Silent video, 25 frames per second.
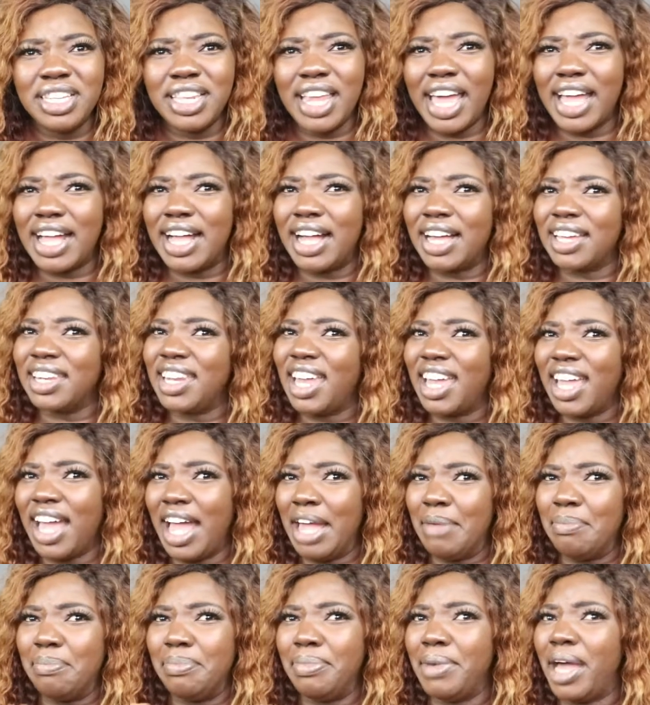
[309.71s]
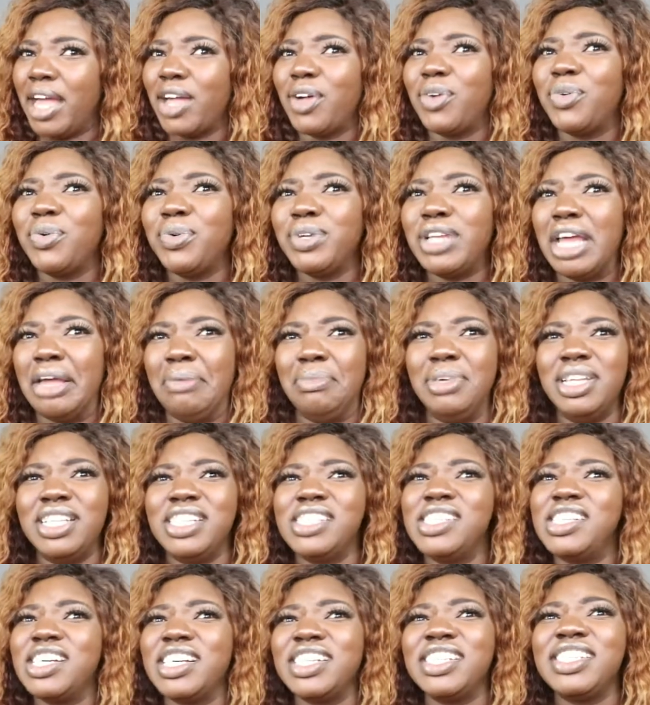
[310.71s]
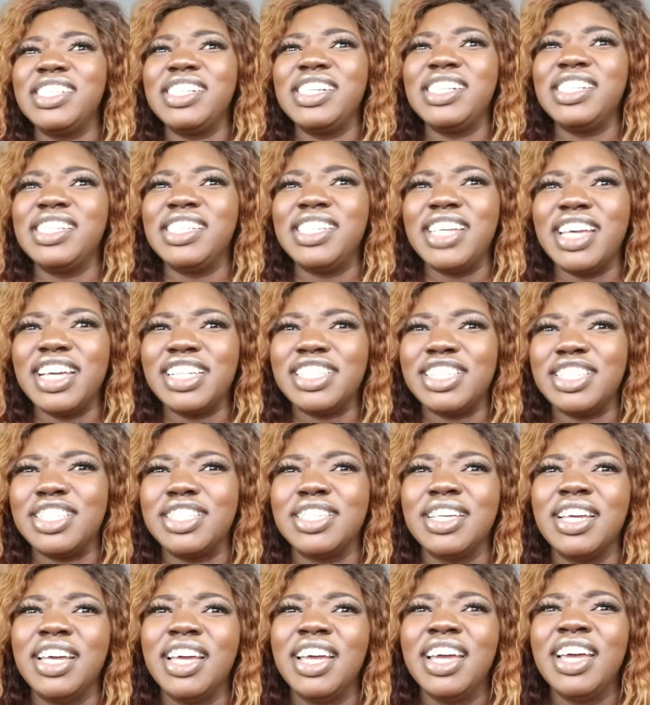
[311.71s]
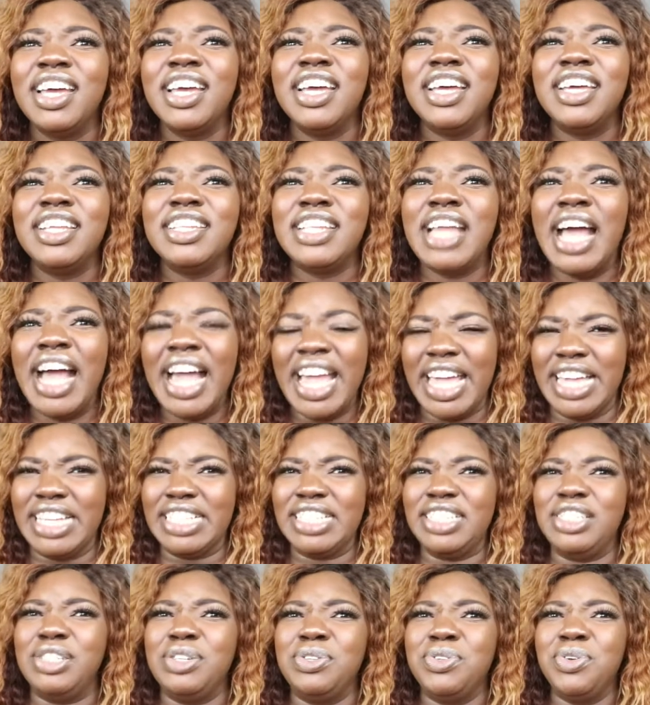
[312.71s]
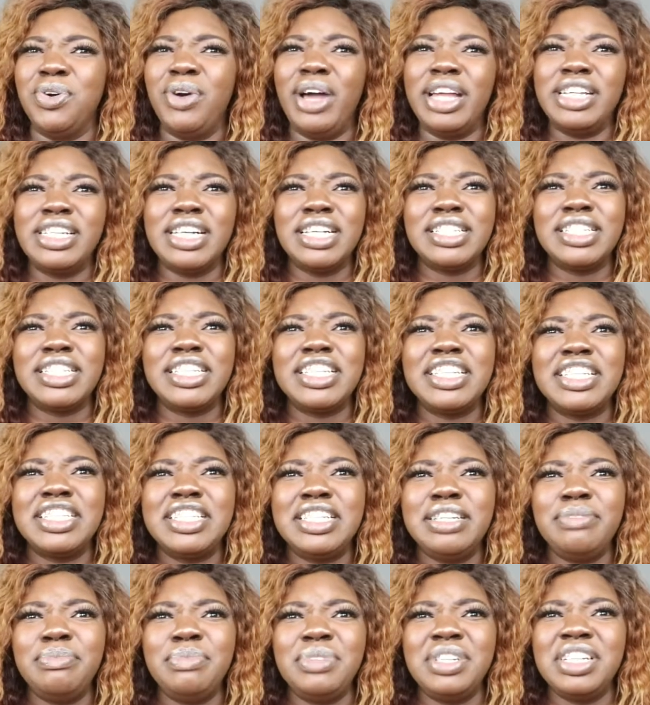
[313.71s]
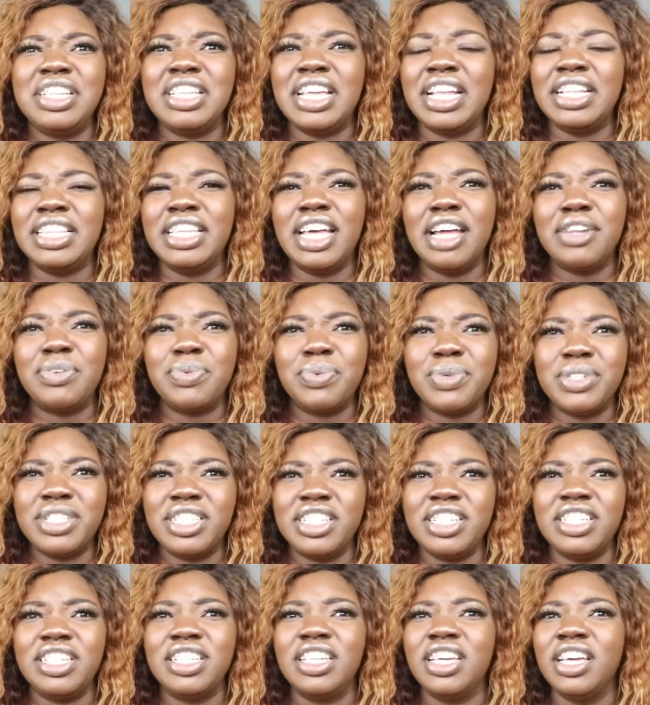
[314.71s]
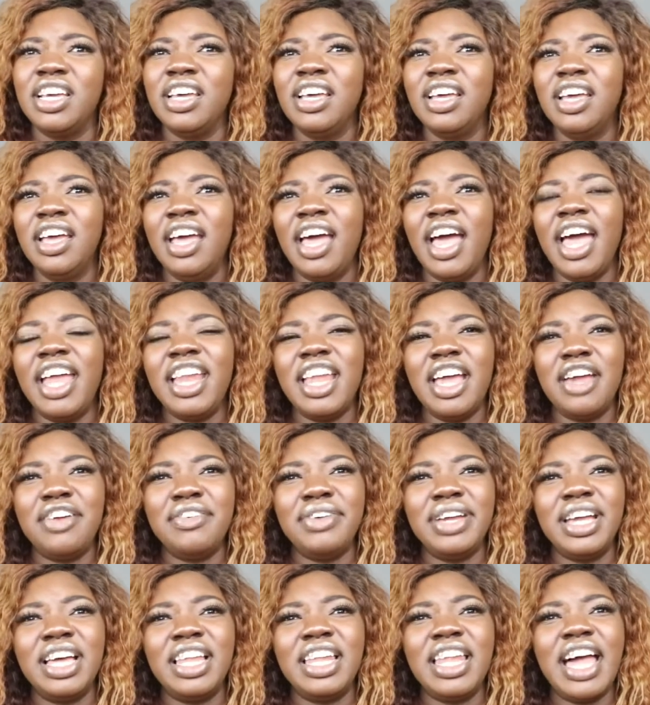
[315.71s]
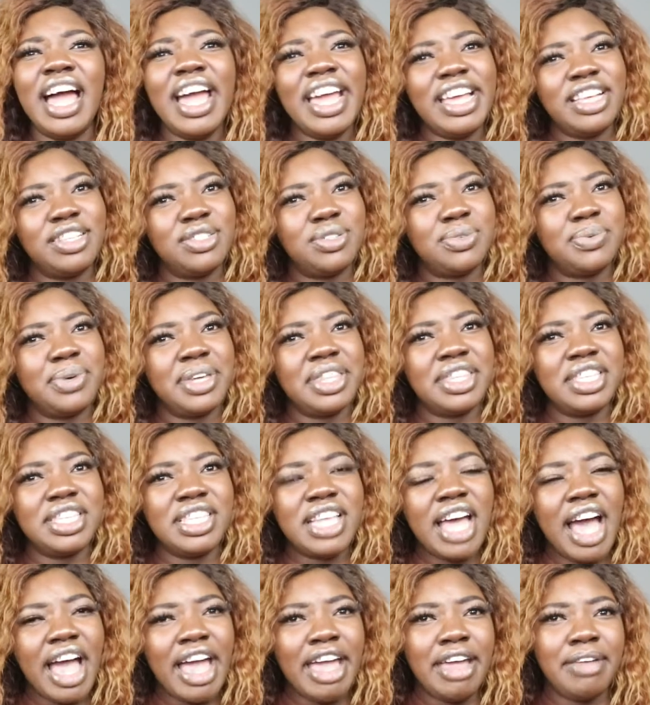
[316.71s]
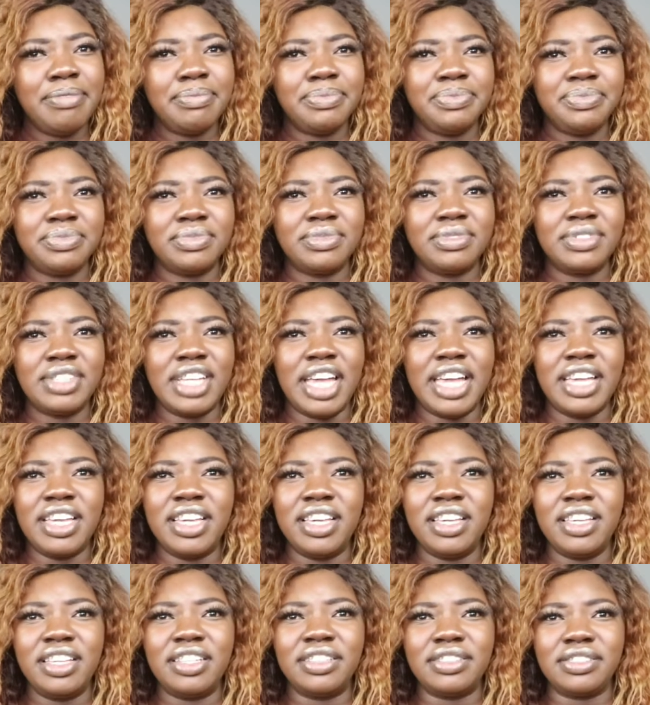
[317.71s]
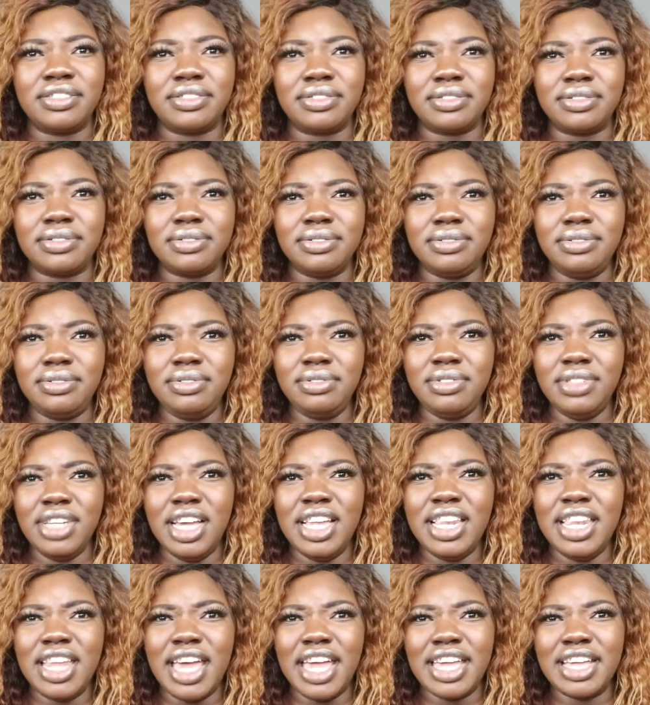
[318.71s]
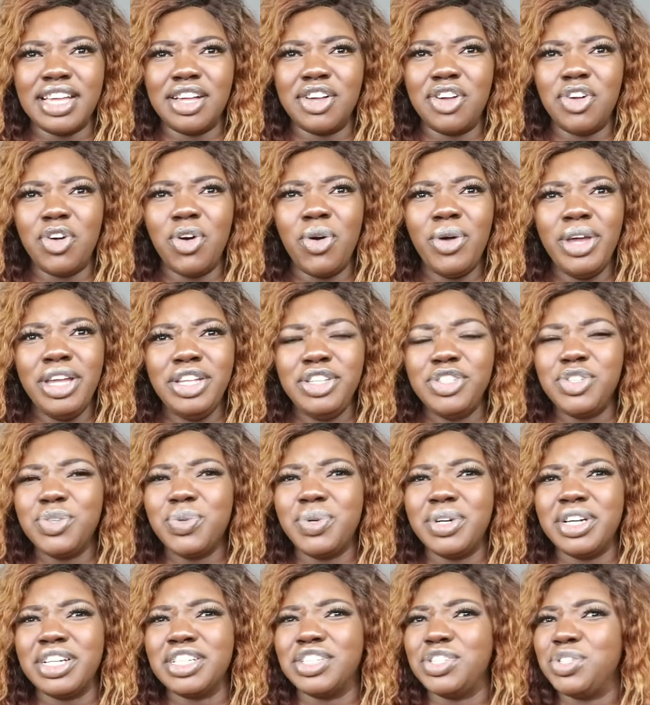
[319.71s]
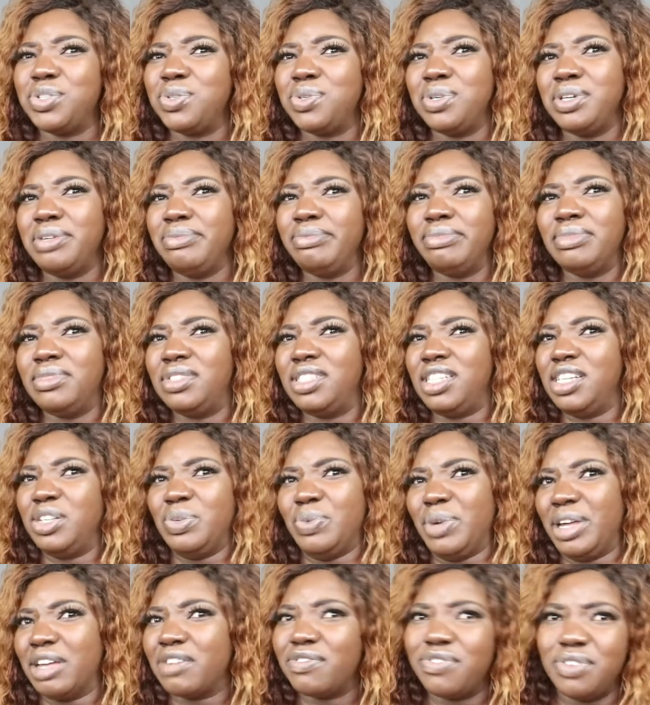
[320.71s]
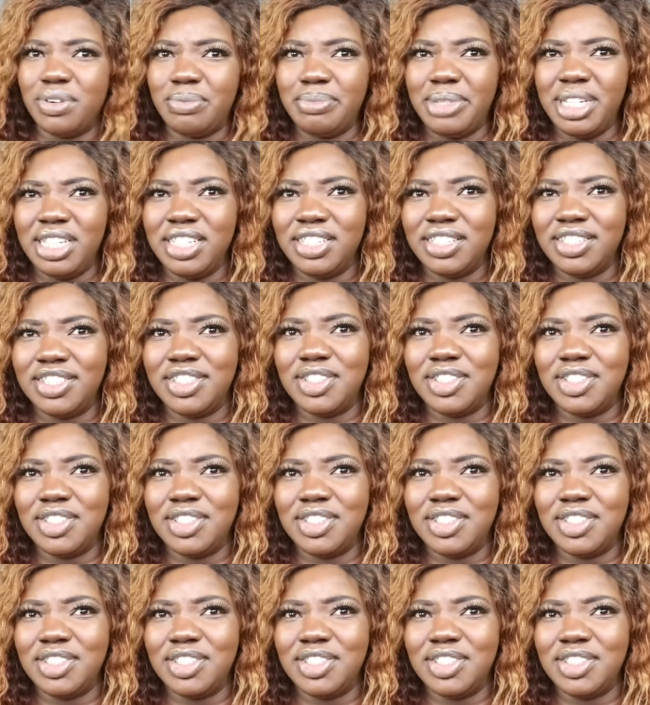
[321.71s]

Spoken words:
By good, I mean it just didn't taste nice, you know. I just steamed it and that was it. And I realized with time, like going too extreme didn't work for me.